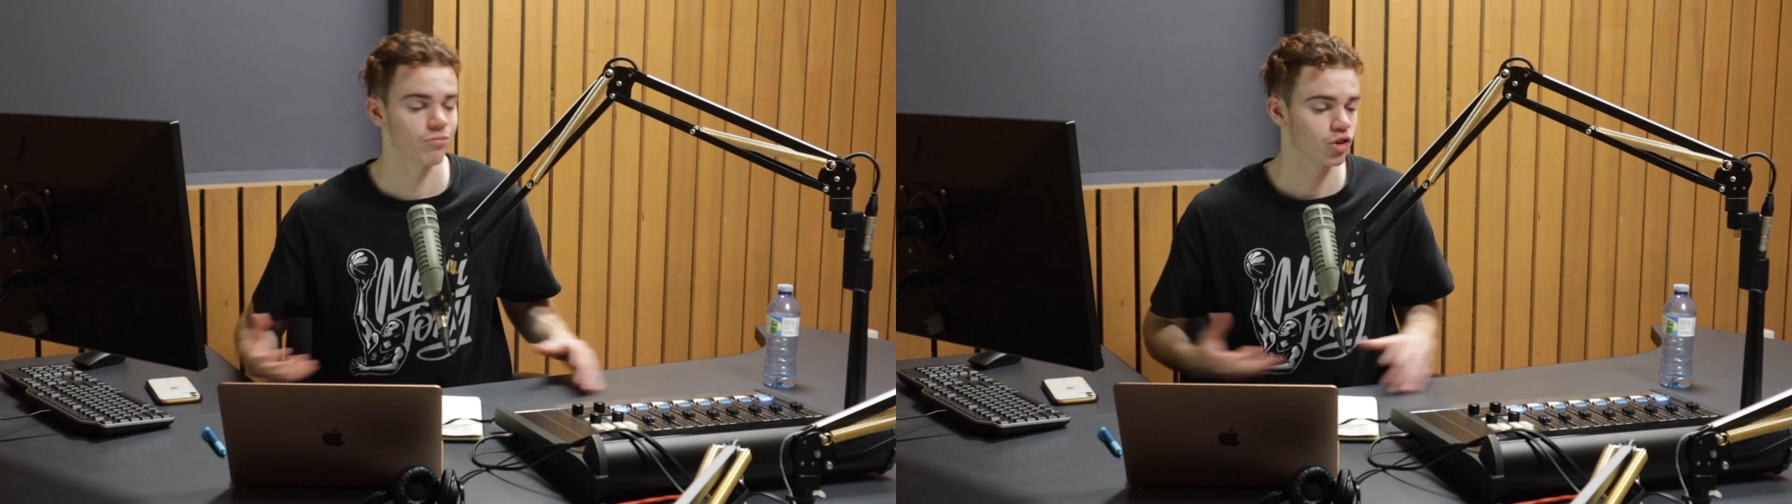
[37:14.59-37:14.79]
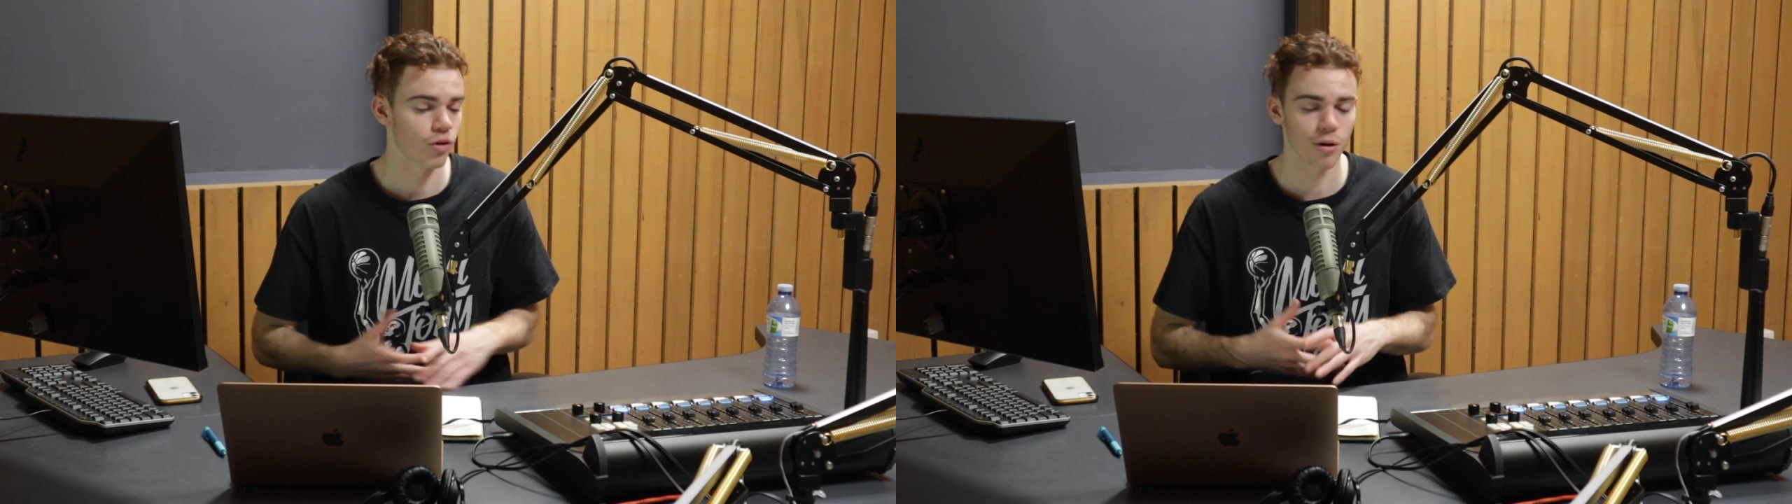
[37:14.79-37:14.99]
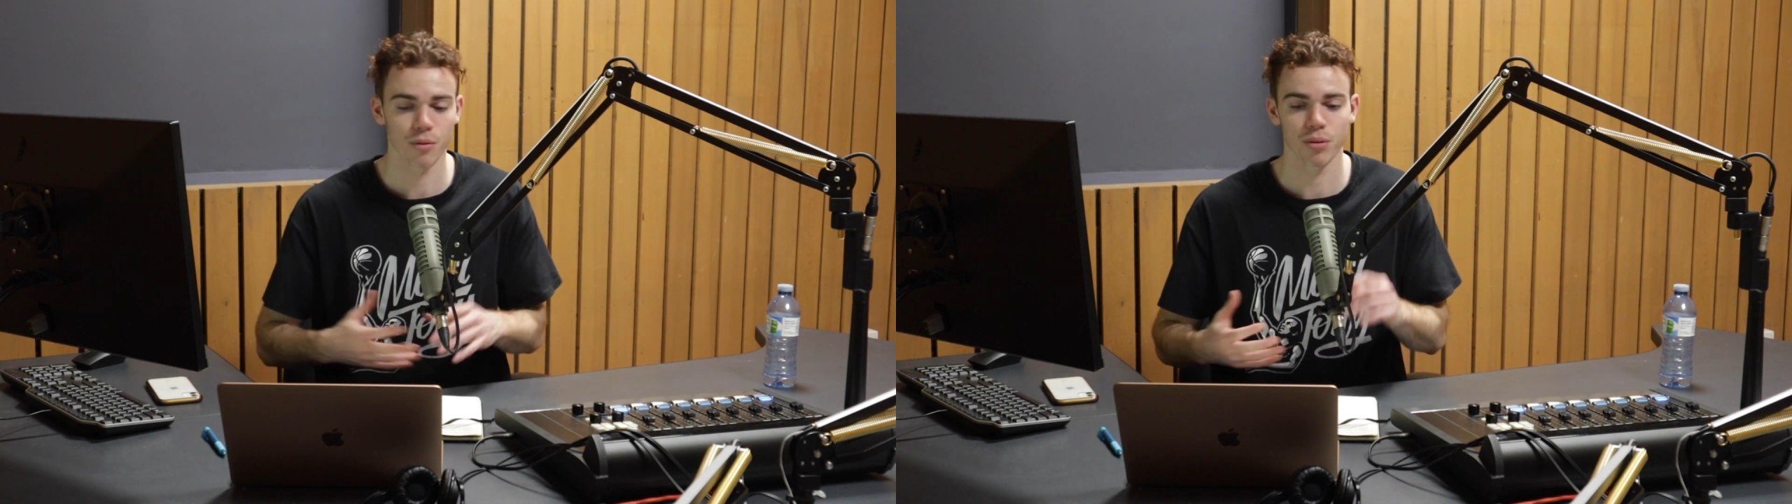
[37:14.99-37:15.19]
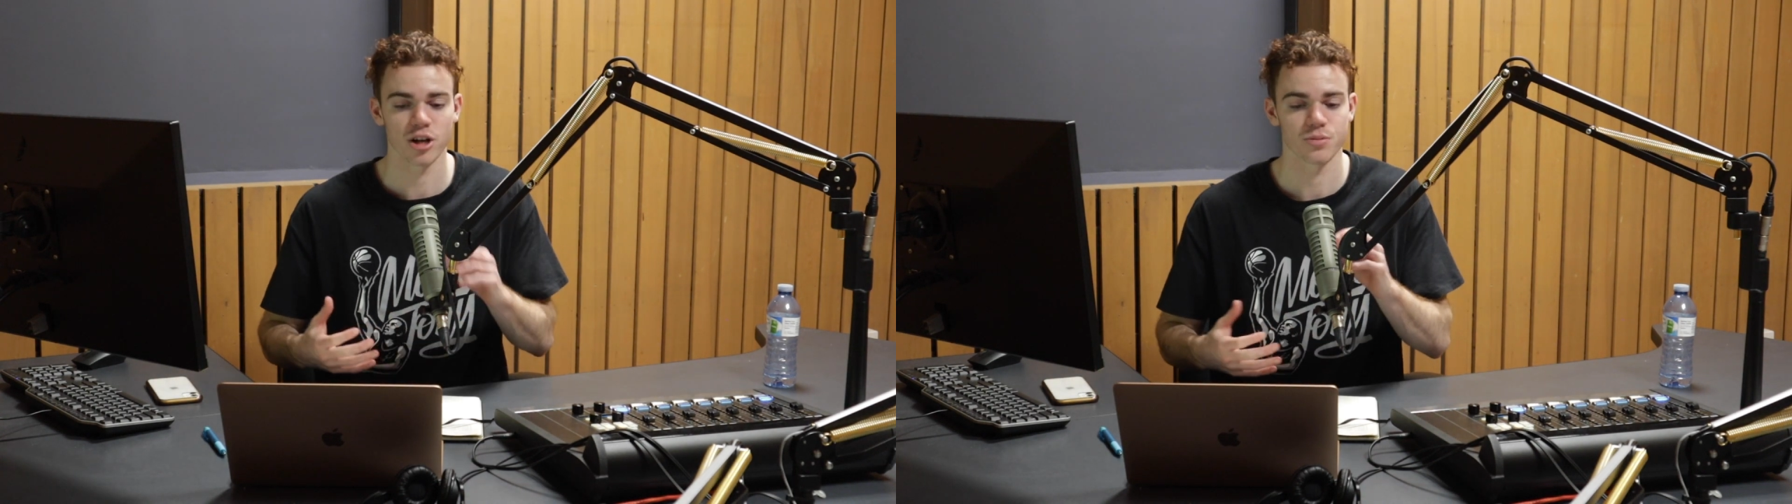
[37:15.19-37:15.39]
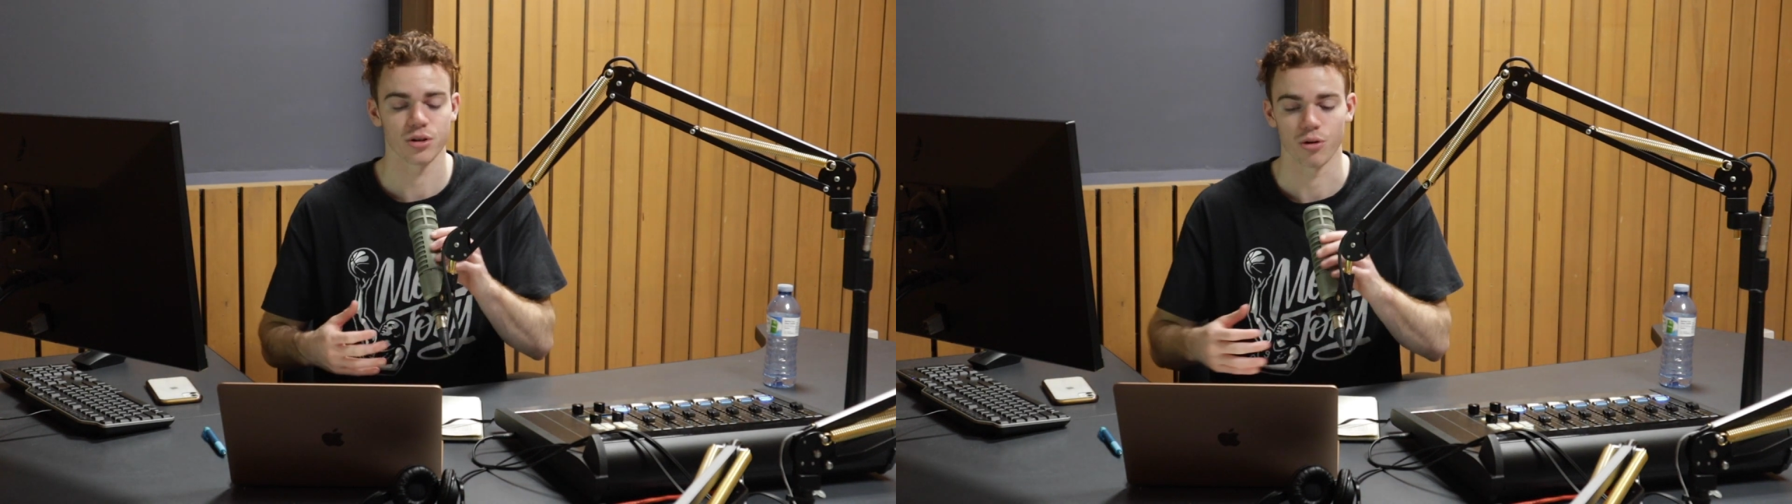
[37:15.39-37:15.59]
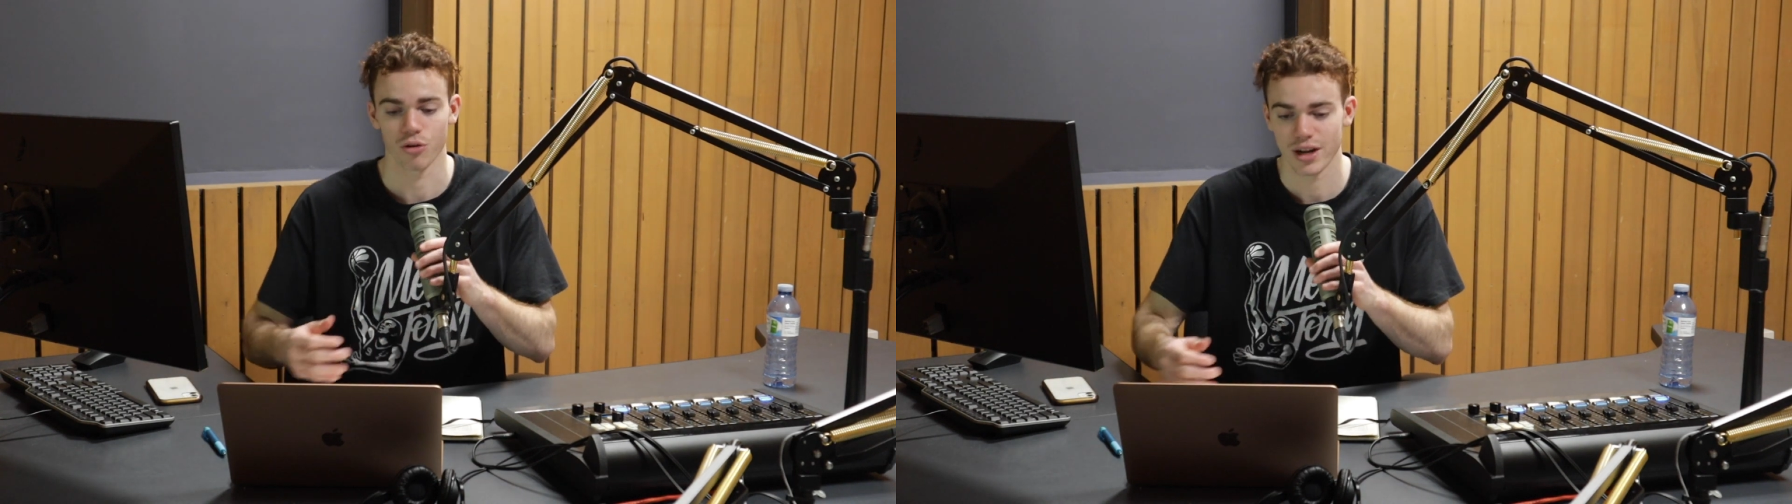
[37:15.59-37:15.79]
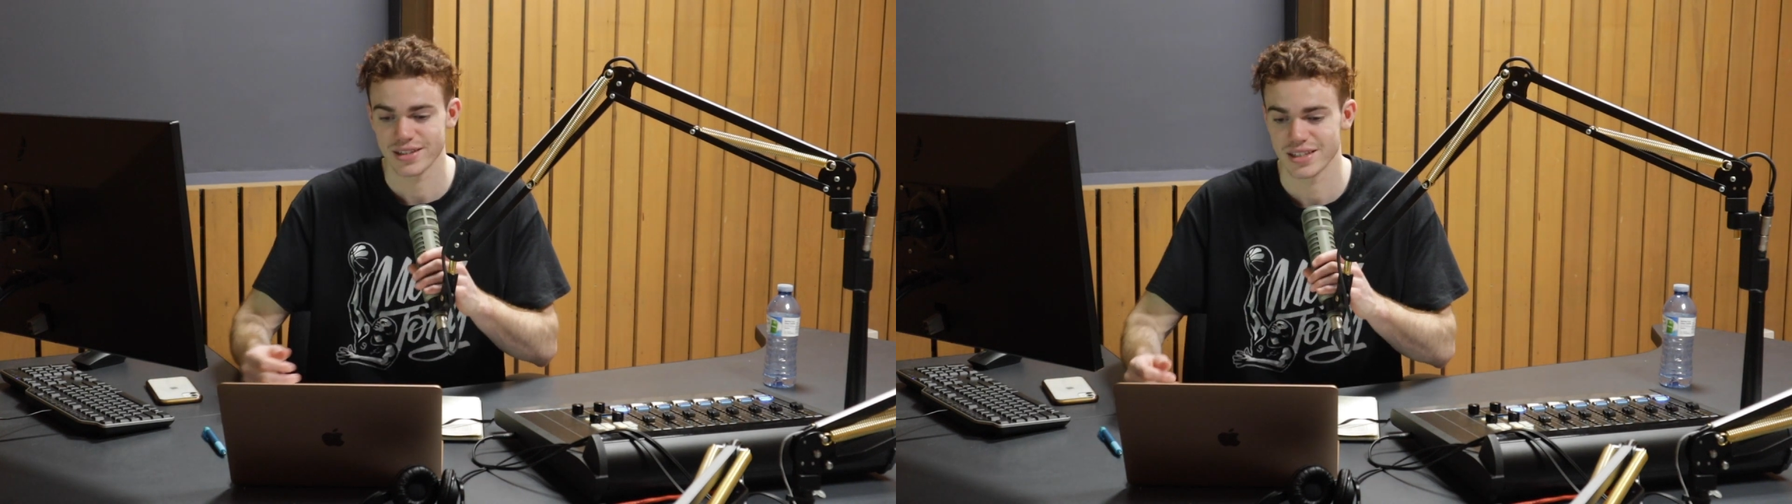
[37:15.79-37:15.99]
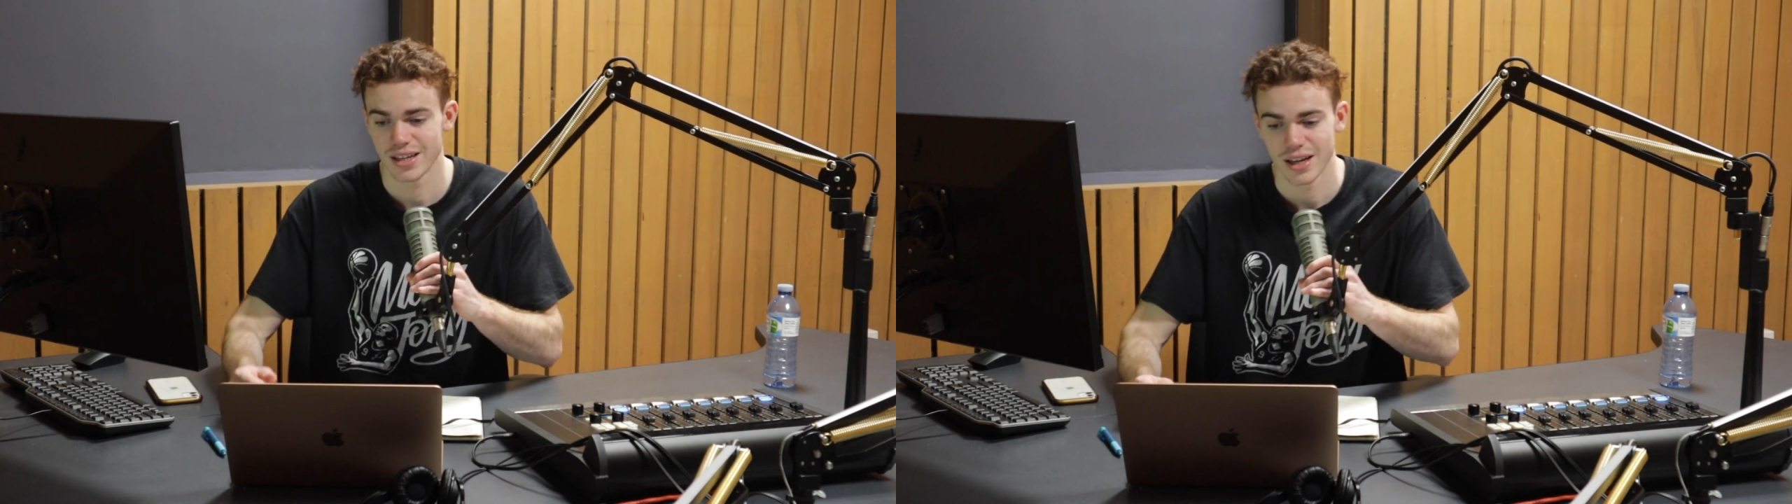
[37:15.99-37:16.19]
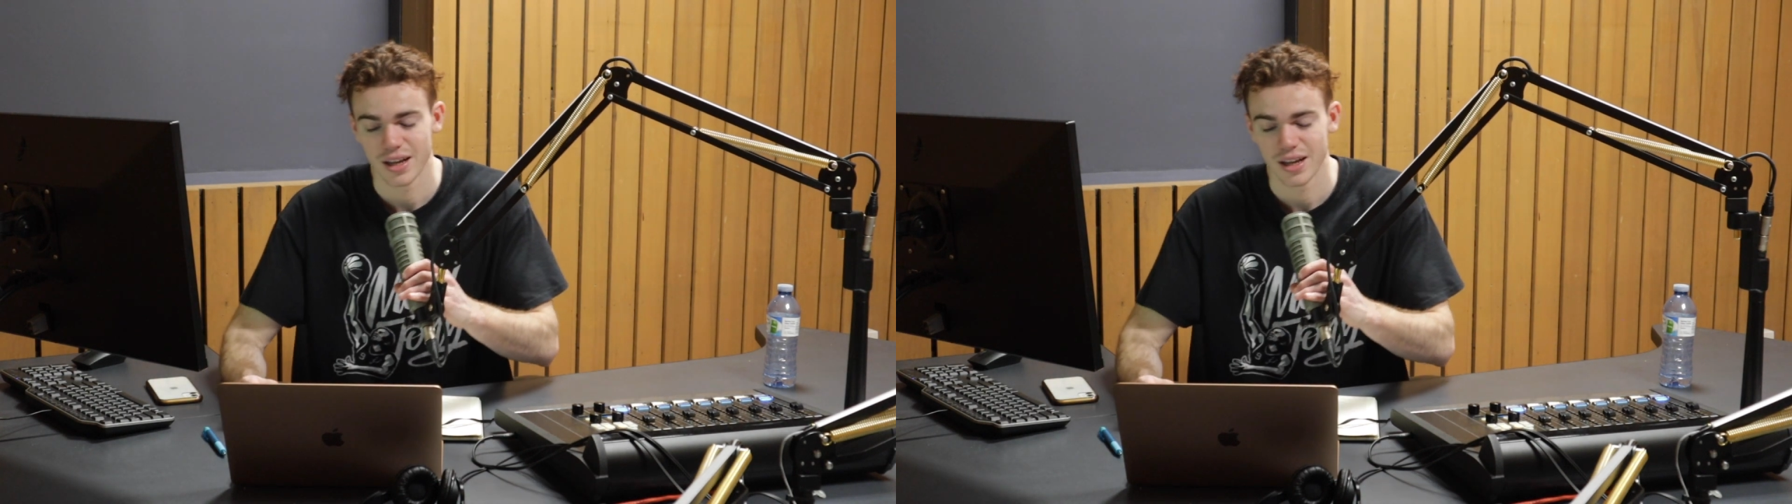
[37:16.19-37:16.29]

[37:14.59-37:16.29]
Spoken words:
So many more players have been going crazy.